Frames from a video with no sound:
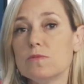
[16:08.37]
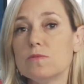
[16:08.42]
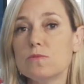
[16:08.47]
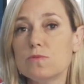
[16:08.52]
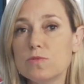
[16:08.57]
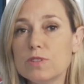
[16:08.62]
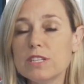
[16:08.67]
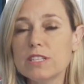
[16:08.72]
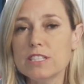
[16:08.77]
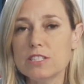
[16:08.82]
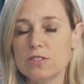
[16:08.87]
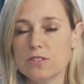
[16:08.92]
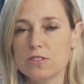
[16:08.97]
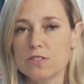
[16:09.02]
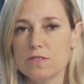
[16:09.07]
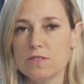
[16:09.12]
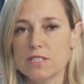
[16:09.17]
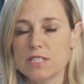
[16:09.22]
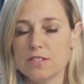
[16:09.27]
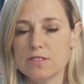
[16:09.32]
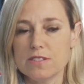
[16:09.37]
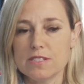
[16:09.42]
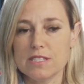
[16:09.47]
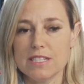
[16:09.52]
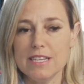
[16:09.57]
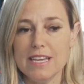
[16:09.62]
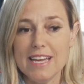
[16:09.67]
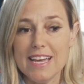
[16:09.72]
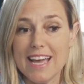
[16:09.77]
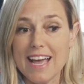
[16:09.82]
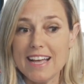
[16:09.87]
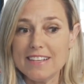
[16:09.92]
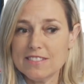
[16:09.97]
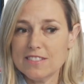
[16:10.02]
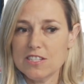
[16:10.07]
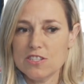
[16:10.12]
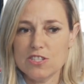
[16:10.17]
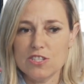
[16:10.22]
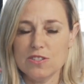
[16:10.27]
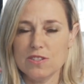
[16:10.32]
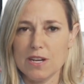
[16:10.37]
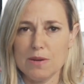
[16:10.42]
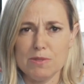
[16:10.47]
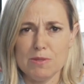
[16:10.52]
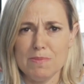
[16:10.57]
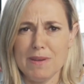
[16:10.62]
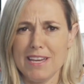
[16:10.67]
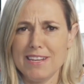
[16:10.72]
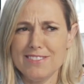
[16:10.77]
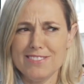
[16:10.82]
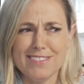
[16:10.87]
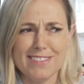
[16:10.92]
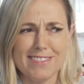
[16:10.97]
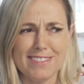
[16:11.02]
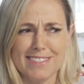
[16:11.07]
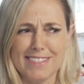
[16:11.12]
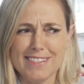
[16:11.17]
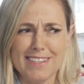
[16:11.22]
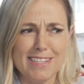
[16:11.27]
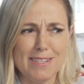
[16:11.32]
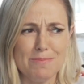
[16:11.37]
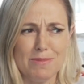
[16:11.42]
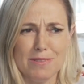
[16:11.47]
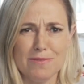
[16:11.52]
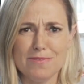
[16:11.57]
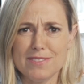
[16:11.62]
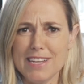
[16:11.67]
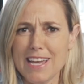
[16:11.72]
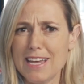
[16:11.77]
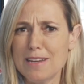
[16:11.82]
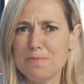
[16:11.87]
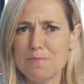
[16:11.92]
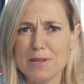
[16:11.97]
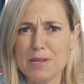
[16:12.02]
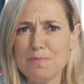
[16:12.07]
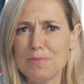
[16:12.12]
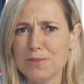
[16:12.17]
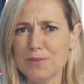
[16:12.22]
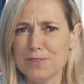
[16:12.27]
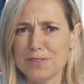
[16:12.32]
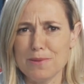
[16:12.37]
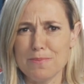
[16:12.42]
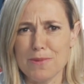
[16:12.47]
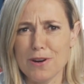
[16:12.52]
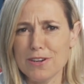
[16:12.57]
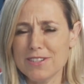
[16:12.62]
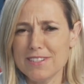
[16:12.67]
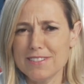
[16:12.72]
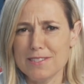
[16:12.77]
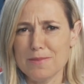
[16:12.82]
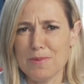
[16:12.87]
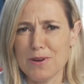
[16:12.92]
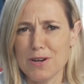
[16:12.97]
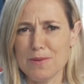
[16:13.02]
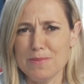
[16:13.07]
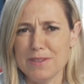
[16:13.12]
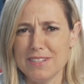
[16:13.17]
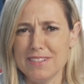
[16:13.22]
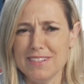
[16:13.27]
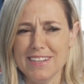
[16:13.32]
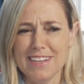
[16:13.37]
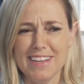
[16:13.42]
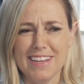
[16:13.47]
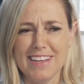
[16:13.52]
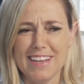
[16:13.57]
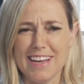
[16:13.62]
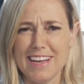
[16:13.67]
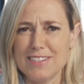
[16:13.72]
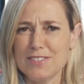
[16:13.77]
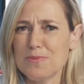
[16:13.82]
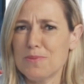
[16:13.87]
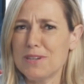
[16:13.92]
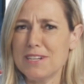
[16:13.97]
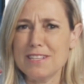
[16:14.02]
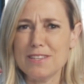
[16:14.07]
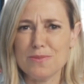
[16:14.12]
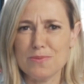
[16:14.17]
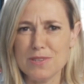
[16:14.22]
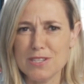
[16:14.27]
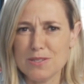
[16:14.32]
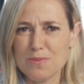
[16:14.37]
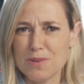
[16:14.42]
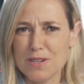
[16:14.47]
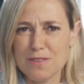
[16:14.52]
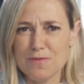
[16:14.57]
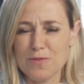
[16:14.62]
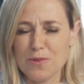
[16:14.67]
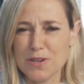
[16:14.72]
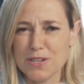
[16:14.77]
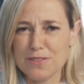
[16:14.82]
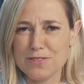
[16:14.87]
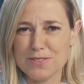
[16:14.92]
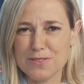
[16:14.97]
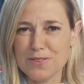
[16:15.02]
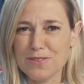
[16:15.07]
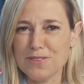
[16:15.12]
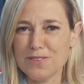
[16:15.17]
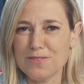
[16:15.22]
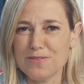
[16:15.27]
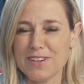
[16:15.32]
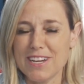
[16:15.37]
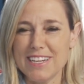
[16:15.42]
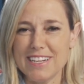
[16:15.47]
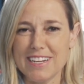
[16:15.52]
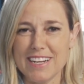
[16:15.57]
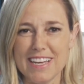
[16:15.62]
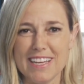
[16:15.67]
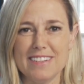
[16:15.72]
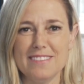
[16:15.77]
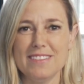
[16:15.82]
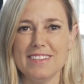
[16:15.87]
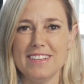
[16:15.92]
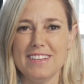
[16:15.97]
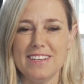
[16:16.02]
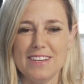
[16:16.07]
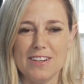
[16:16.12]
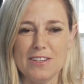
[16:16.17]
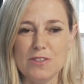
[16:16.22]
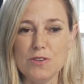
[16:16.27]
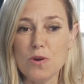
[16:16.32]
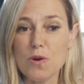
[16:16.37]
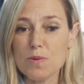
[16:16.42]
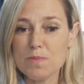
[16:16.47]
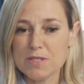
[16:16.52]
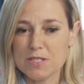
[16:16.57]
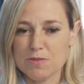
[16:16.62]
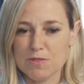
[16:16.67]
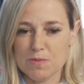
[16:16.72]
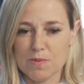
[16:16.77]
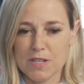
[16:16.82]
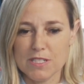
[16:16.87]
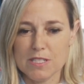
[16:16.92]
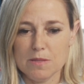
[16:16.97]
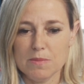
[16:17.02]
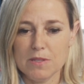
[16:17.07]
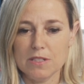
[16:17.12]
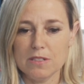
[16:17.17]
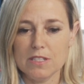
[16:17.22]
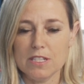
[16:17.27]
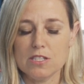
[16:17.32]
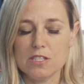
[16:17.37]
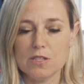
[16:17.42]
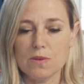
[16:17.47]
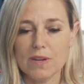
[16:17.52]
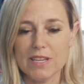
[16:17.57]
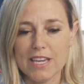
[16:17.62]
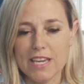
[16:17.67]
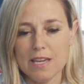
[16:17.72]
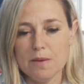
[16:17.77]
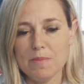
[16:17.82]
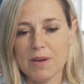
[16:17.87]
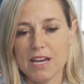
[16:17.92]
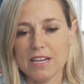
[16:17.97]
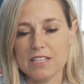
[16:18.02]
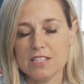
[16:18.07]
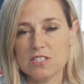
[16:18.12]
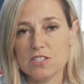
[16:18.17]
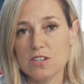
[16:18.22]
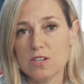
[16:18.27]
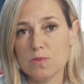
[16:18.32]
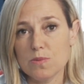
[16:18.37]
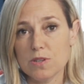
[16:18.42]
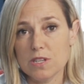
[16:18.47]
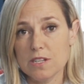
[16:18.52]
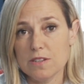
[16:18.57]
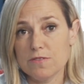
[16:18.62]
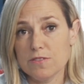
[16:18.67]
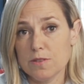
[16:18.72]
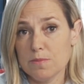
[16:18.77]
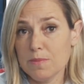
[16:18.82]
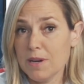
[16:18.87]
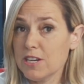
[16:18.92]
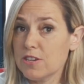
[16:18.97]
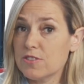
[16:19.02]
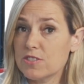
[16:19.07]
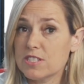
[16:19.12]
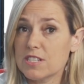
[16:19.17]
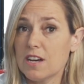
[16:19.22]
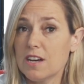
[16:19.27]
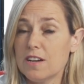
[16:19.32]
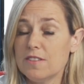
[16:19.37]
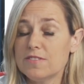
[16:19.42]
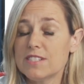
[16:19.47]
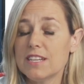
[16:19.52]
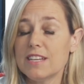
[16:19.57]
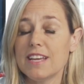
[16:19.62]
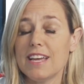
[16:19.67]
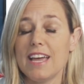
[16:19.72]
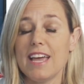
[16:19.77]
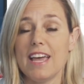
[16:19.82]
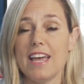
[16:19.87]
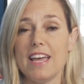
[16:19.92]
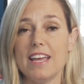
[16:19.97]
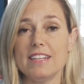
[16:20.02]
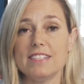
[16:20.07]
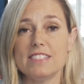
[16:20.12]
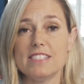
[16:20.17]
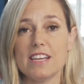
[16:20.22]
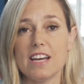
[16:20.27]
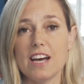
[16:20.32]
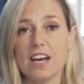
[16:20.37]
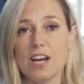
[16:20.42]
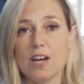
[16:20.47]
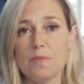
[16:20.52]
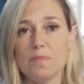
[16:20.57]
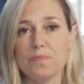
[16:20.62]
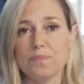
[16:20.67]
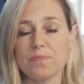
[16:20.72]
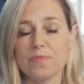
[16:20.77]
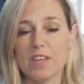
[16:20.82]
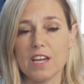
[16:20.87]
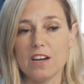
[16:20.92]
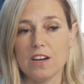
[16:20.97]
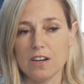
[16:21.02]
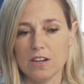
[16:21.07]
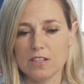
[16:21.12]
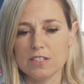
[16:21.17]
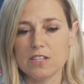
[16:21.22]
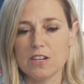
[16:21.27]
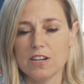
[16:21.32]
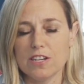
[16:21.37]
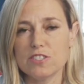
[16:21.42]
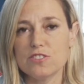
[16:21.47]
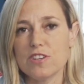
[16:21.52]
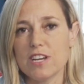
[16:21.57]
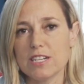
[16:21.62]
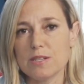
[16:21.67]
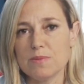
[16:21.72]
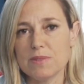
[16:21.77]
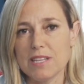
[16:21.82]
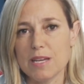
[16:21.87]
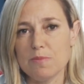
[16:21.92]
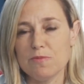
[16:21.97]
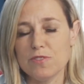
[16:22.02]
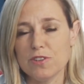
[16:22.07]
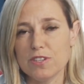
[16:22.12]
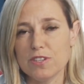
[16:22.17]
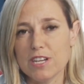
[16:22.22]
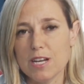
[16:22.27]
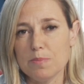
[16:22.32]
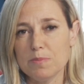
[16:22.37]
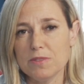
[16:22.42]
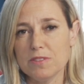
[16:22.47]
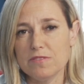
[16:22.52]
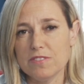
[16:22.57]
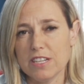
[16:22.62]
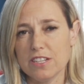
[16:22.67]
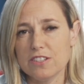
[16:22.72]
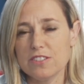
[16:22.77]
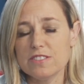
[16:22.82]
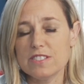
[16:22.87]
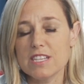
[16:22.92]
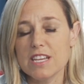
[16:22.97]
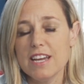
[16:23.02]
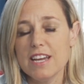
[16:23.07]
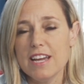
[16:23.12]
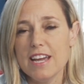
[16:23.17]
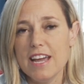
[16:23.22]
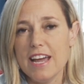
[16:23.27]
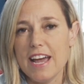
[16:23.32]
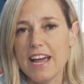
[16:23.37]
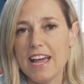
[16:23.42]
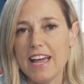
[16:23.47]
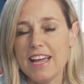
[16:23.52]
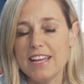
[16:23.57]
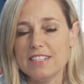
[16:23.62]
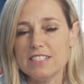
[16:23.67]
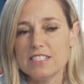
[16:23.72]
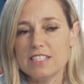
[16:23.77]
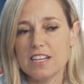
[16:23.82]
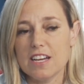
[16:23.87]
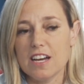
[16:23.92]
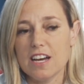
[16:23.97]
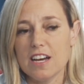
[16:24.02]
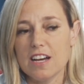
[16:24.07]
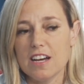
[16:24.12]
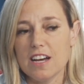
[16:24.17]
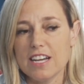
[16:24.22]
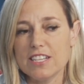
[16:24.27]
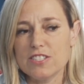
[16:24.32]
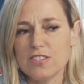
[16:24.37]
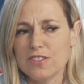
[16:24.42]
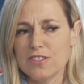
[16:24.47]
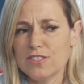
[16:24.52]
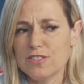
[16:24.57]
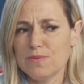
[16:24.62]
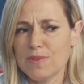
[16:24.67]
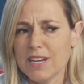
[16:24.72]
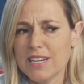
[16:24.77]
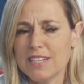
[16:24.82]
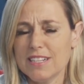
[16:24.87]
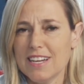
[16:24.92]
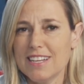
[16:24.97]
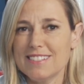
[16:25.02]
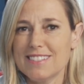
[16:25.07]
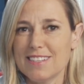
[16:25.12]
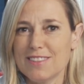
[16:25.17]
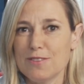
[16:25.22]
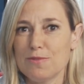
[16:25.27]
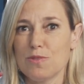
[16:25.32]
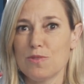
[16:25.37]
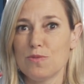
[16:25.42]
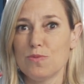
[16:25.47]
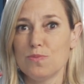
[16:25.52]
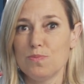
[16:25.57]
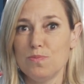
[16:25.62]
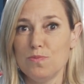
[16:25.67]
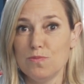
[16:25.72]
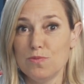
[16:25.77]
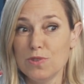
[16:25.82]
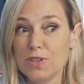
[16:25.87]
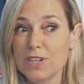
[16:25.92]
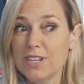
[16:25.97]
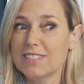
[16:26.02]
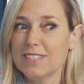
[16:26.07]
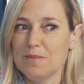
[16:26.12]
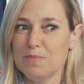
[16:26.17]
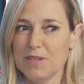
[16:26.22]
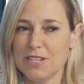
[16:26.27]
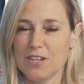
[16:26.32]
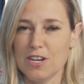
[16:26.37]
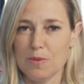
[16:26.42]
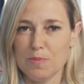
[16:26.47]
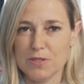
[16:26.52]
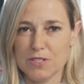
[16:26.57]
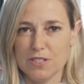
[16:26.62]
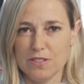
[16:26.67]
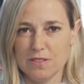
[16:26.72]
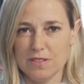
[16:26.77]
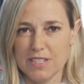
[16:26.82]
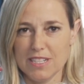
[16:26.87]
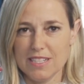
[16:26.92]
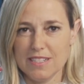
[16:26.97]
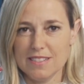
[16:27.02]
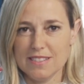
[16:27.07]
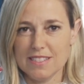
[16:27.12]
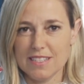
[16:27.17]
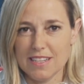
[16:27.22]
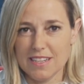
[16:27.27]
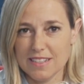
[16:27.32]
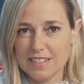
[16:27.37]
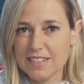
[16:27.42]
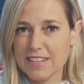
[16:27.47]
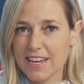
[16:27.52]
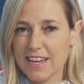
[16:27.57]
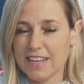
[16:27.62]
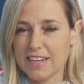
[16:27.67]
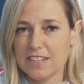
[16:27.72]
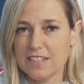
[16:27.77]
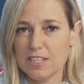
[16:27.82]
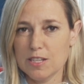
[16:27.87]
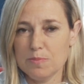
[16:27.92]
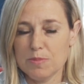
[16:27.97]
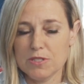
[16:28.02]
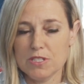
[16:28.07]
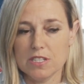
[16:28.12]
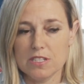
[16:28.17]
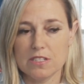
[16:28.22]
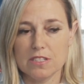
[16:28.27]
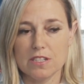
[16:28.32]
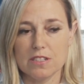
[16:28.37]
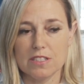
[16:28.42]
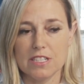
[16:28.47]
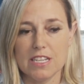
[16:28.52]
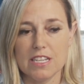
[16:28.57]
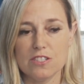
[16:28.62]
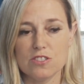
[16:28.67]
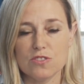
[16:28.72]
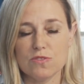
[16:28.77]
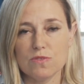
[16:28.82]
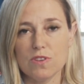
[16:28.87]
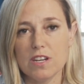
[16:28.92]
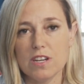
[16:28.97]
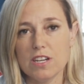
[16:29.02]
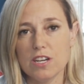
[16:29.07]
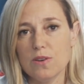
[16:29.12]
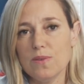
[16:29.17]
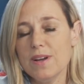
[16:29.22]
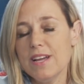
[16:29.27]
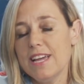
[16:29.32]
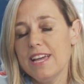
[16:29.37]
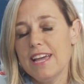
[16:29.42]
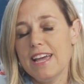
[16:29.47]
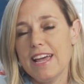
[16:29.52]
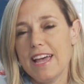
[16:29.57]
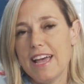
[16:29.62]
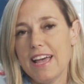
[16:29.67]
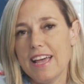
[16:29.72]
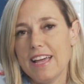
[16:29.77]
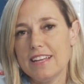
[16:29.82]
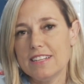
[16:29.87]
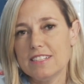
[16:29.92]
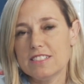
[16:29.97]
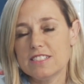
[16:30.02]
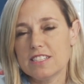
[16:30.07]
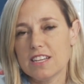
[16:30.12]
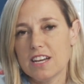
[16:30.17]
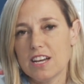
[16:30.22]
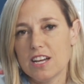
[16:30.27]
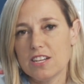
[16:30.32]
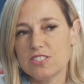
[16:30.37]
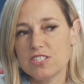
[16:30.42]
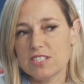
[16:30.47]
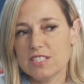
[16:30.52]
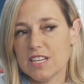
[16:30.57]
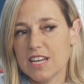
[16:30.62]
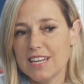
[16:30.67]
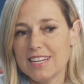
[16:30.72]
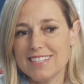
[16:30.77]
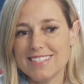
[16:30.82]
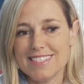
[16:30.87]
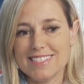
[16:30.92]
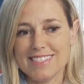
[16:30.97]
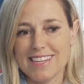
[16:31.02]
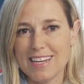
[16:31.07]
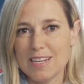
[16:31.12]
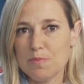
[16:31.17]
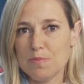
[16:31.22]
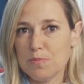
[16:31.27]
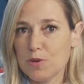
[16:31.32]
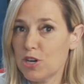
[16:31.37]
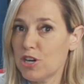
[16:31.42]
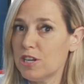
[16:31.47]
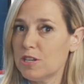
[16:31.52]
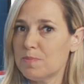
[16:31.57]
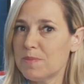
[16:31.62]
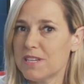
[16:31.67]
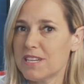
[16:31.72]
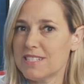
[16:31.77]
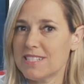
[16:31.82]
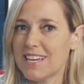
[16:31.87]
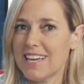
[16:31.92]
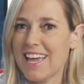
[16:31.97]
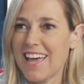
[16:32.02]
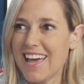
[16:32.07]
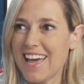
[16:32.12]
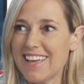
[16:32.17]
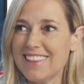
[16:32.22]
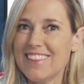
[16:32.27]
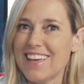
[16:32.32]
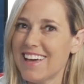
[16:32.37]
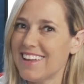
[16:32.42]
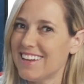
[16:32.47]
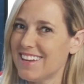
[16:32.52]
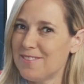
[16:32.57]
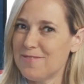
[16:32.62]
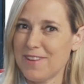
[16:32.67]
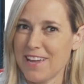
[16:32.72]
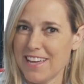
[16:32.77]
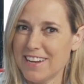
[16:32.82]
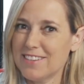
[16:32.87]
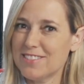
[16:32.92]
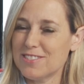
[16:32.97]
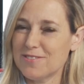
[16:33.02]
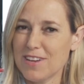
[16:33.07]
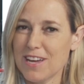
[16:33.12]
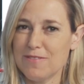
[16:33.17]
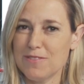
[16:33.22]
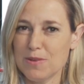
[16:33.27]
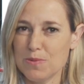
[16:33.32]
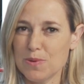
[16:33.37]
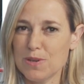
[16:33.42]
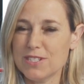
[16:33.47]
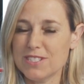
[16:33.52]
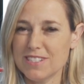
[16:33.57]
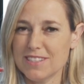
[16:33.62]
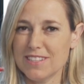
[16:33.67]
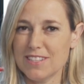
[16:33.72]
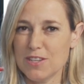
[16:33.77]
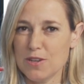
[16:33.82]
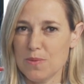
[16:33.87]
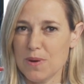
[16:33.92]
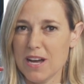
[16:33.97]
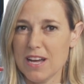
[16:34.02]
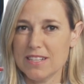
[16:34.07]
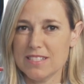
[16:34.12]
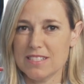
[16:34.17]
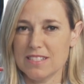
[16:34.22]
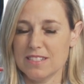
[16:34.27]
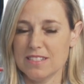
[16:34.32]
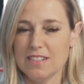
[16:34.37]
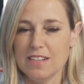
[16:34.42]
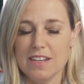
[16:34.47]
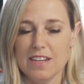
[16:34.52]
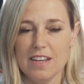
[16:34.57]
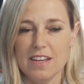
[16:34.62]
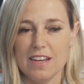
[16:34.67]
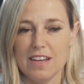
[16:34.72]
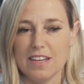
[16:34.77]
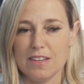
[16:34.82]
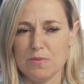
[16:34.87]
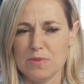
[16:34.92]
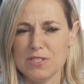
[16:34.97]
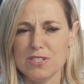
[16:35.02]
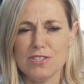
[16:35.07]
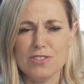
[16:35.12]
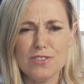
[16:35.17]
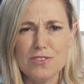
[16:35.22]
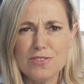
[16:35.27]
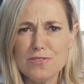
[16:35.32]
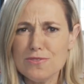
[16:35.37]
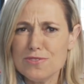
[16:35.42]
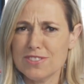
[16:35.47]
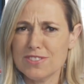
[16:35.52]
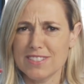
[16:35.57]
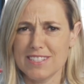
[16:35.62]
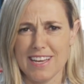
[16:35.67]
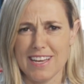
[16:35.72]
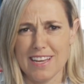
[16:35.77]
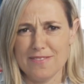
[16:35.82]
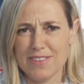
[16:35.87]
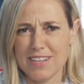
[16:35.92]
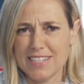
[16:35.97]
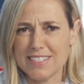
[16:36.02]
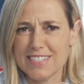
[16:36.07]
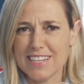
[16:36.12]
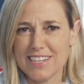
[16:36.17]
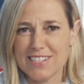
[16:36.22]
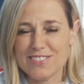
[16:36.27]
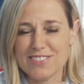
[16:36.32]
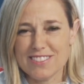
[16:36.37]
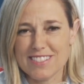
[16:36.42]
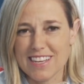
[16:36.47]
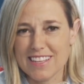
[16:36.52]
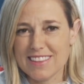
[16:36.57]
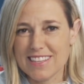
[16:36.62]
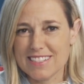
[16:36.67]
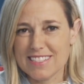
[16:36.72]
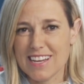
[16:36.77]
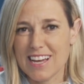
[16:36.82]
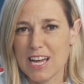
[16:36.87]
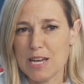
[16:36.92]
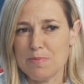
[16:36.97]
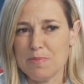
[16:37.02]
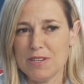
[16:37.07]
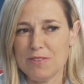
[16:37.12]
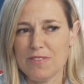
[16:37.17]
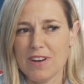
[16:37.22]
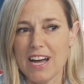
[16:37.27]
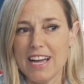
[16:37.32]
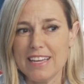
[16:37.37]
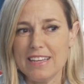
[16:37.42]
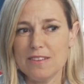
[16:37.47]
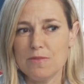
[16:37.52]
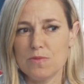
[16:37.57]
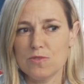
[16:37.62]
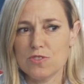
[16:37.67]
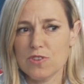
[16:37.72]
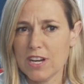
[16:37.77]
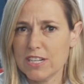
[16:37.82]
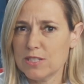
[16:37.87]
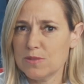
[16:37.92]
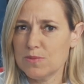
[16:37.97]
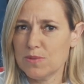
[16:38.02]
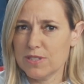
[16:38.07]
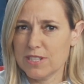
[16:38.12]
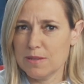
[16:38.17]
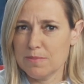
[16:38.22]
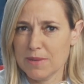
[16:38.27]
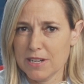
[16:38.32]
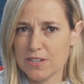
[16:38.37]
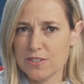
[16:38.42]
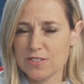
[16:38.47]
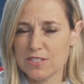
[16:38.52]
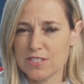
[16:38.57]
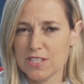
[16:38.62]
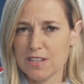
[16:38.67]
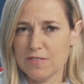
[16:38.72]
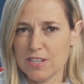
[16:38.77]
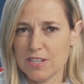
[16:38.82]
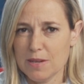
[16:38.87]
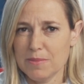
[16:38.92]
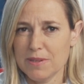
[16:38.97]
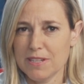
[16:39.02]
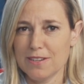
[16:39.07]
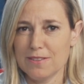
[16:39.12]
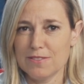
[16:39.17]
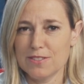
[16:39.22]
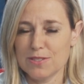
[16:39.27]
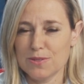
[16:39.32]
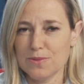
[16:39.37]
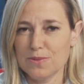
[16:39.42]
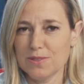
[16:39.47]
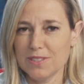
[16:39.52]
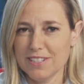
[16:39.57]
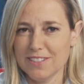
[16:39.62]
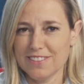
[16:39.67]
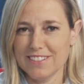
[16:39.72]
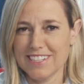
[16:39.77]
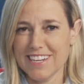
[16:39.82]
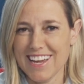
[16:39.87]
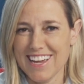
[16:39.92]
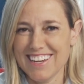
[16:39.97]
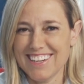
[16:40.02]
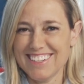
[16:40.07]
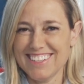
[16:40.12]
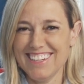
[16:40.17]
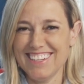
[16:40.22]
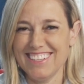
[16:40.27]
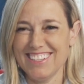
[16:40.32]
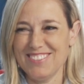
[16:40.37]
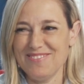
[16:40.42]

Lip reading: really took you seriously, as they should. I was managing a team of 10 people in the marketing department at 23, 24 years old, right? I had enormous responsibility. So I came back and started working for Microsoft, and on contract with them for a couple of years. And I started to recognize that there were really big opportunities in Canada, particularly in Toronto, and just kind of stayed put because I had that advantage of having worked in the US, and it was hugely advantageous at that time. If I tried to work at Microsoft coming out of school here in Canada and